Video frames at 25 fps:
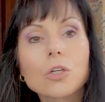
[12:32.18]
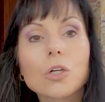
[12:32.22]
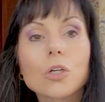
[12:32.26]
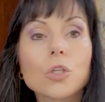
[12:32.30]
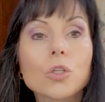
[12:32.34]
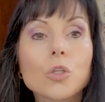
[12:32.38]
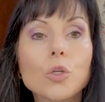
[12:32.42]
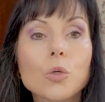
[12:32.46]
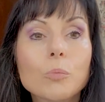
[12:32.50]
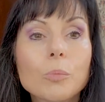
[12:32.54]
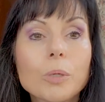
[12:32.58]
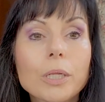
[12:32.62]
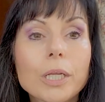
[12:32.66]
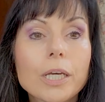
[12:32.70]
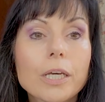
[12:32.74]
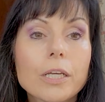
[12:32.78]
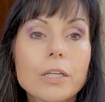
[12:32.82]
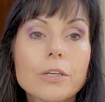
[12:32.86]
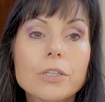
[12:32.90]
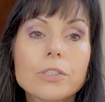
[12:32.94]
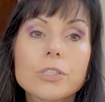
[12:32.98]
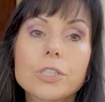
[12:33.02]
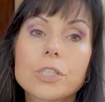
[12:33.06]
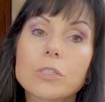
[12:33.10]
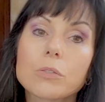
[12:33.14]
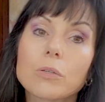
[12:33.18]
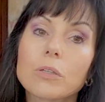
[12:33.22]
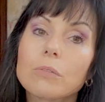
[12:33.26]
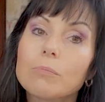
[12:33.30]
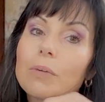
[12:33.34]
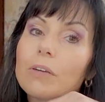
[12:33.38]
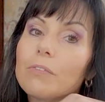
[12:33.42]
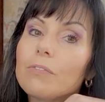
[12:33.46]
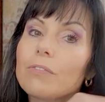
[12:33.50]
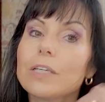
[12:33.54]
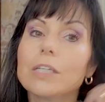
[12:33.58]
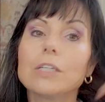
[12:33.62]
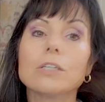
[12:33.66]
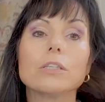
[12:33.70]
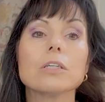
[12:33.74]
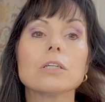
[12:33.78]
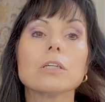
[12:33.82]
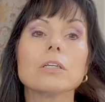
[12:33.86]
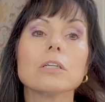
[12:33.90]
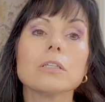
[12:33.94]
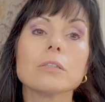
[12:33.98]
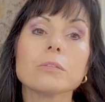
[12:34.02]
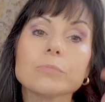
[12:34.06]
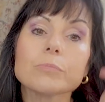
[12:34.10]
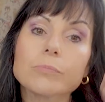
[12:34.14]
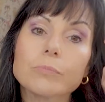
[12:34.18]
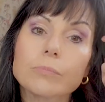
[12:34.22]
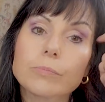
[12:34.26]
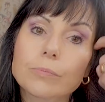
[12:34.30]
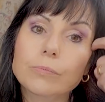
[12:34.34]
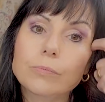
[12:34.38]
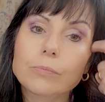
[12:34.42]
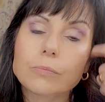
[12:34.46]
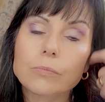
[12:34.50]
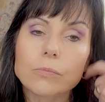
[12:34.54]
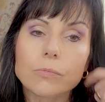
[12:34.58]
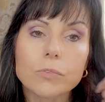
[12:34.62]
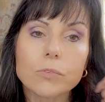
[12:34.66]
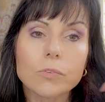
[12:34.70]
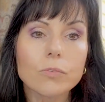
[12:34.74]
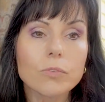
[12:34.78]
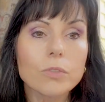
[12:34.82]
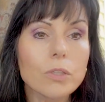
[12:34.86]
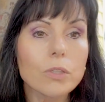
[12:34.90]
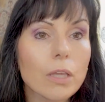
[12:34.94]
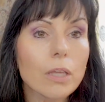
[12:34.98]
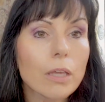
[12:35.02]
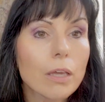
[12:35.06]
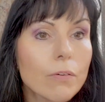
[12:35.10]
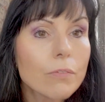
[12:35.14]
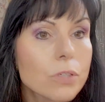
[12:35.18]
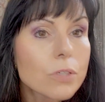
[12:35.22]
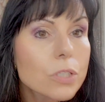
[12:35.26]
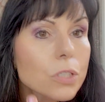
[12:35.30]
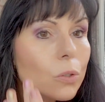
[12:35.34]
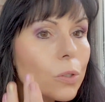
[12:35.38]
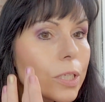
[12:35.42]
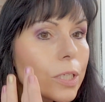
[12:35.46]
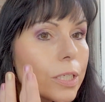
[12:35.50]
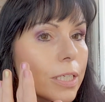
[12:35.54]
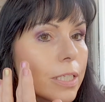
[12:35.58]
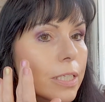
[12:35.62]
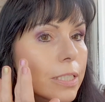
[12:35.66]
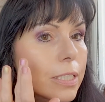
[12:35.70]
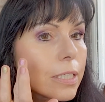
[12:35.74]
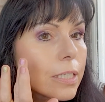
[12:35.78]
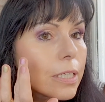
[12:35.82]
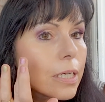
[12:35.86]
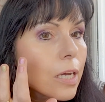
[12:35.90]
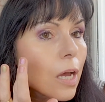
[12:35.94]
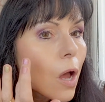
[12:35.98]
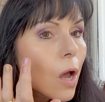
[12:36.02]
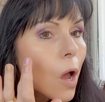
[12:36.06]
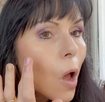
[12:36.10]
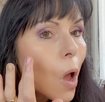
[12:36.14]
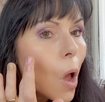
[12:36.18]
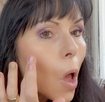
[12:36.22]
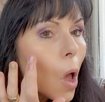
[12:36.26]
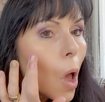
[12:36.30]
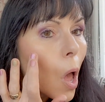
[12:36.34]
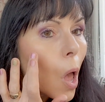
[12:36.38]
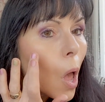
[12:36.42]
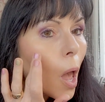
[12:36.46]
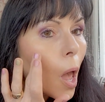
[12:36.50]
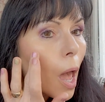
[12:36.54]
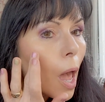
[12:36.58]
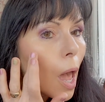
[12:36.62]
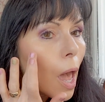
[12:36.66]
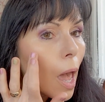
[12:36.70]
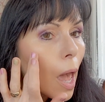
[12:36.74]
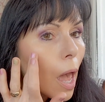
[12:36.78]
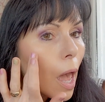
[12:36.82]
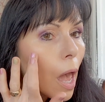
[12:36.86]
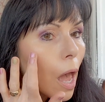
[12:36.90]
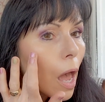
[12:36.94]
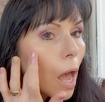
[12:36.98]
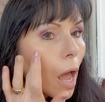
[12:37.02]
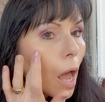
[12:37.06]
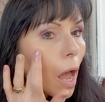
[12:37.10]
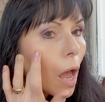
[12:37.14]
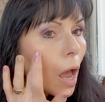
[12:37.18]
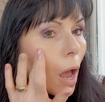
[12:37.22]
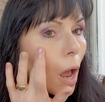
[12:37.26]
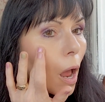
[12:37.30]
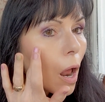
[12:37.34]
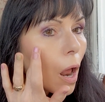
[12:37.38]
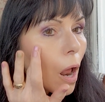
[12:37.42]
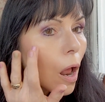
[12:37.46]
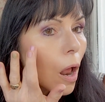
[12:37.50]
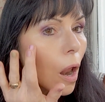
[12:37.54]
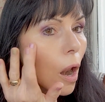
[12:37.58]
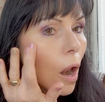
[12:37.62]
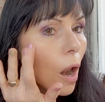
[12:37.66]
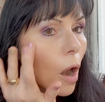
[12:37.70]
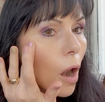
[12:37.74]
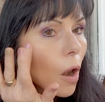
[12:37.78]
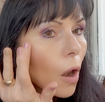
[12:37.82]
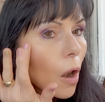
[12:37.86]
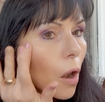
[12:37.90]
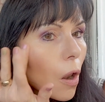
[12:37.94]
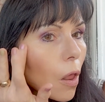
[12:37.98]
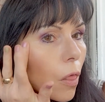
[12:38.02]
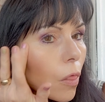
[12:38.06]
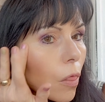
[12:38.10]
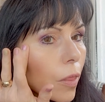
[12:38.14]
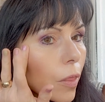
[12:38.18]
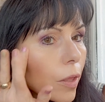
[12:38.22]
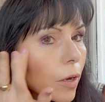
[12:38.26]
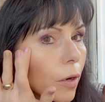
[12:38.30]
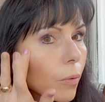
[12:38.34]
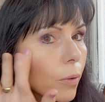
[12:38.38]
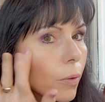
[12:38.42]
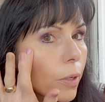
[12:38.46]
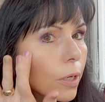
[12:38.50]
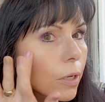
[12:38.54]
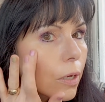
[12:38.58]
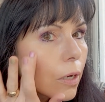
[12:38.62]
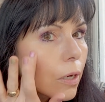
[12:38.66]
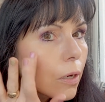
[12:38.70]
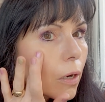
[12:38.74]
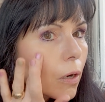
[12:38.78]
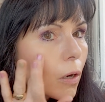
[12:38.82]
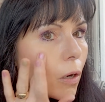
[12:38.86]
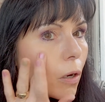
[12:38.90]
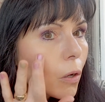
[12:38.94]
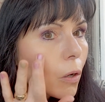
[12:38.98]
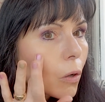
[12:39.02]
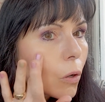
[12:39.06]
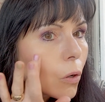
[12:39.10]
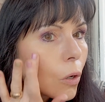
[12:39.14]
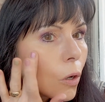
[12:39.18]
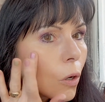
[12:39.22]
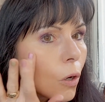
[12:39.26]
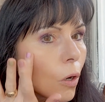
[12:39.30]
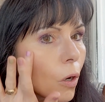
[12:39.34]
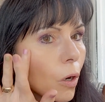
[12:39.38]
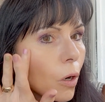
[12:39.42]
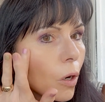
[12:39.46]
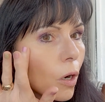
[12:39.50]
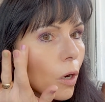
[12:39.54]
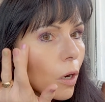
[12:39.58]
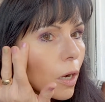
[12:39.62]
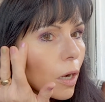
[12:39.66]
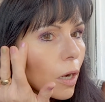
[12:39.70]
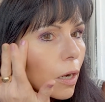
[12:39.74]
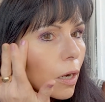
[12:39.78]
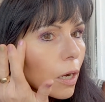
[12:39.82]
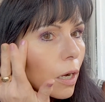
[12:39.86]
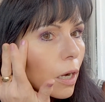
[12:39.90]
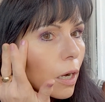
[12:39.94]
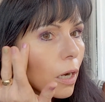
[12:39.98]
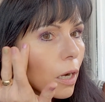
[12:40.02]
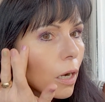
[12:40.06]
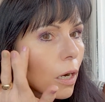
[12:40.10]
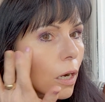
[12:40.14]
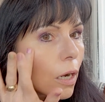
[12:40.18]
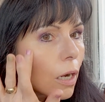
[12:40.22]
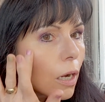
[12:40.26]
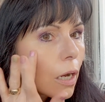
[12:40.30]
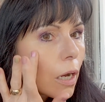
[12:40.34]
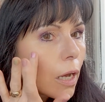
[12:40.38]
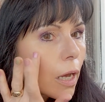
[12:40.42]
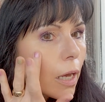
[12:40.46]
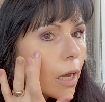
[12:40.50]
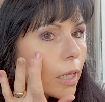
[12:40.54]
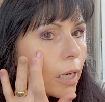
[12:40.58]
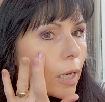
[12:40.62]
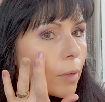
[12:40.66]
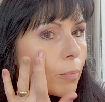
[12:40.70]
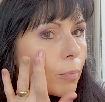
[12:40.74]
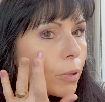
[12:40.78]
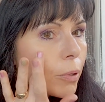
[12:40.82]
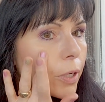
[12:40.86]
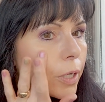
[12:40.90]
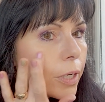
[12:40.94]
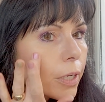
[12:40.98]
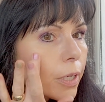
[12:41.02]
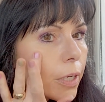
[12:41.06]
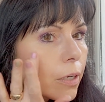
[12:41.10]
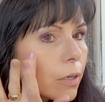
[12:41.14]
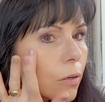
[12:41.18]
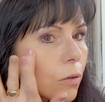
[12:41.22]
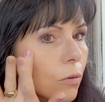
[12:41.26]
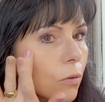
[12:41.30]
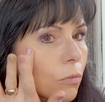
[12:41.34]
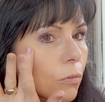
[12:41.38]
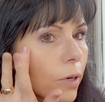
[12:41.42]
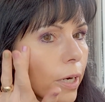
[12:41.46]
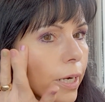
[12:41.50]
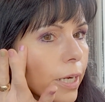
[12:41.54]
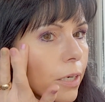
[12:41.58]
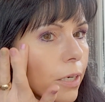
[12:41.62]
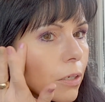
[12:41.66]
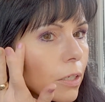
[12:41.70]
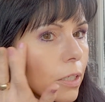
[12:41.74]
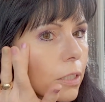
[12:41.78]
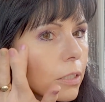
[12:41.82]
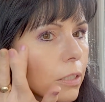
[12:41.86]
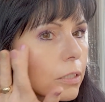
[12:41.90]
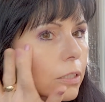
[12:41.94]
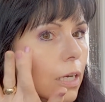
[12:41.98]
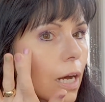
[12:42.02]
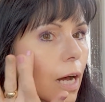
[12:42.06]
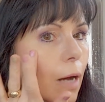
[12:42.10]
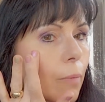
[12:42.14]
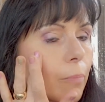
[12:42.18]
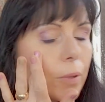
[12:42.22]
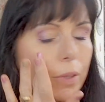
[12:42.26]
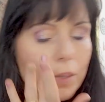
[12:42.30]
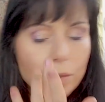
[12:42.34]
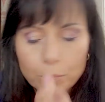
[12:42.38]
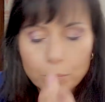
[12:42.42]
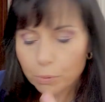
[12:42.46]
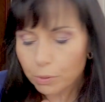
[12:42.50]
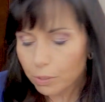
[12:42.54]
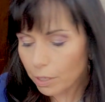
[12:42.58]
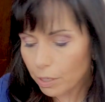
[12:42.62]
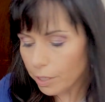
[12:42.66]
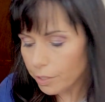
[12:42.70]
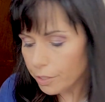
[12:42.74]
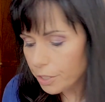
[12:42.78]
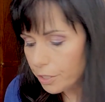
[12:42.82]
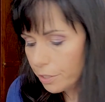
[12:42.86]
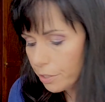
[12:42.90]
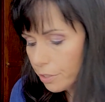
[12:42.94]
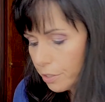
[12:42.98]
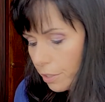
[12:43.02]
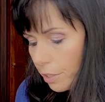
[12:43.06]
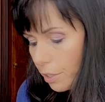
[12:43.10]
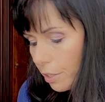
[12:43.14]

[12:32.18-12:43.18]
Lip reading: Illuminator just with my finger. Ever so easy. And there we go. And I put it right on top of the blush